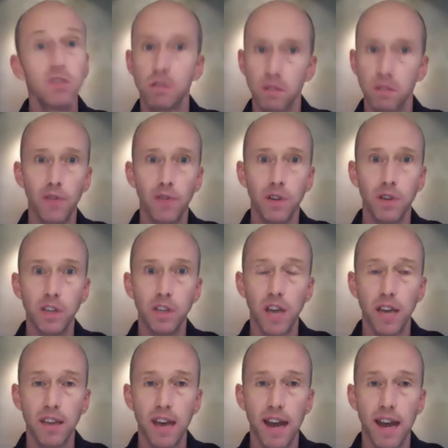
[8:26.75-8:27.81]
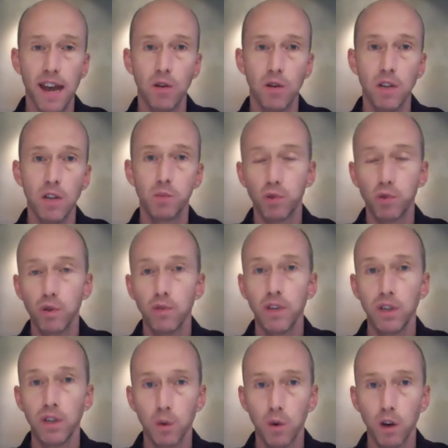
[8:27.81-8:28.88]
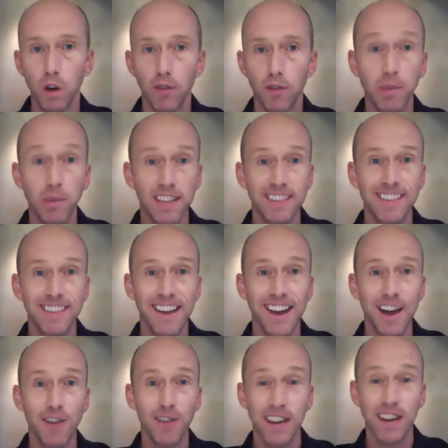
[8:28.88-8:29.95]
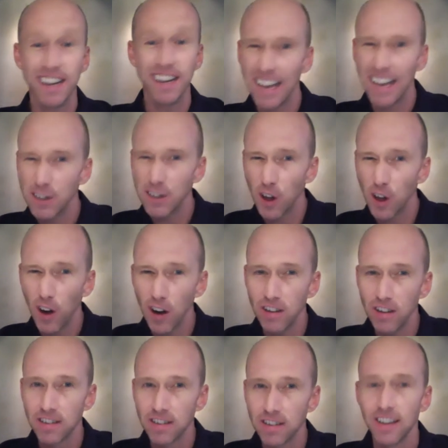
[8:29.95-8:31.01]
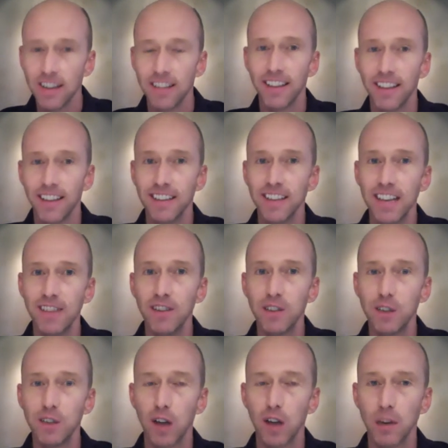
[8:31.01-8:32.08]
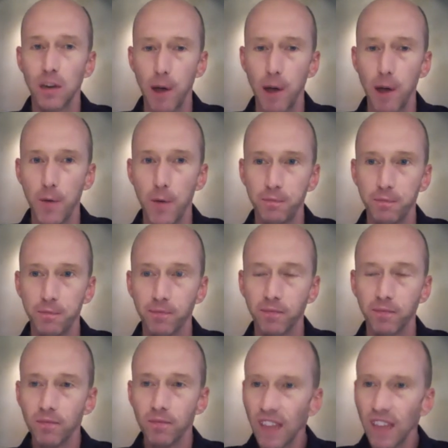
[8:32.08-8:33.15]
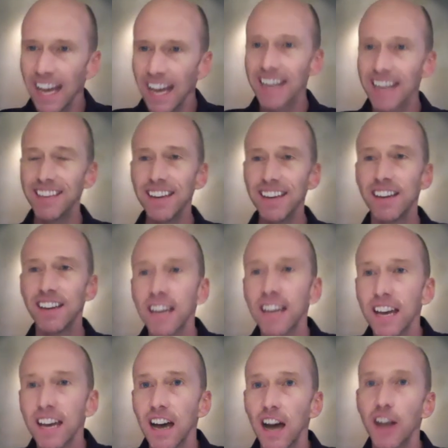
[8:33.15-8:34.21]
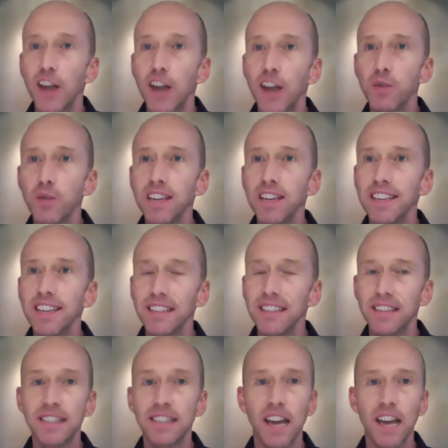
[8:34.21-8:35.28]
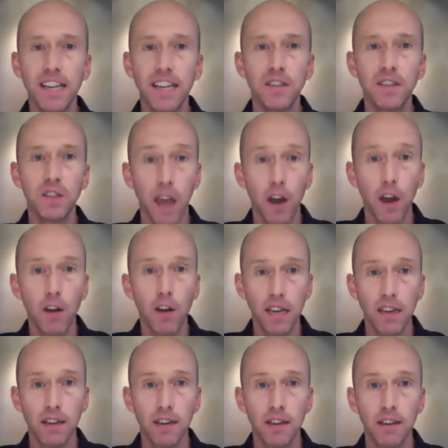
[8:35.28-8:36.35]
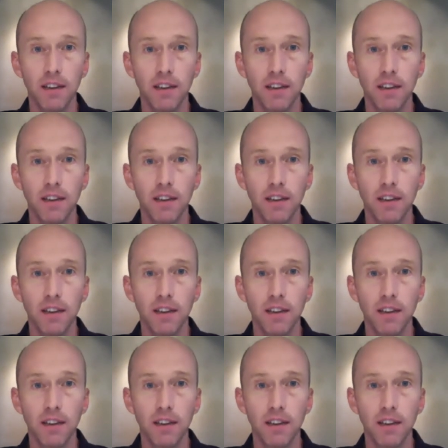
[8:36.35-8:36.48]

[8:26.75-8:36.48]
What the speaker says: So definitely check that out. It's proven to work from the inside out and engage the heart, like David is talking about. And I think another one is it's kind of scary.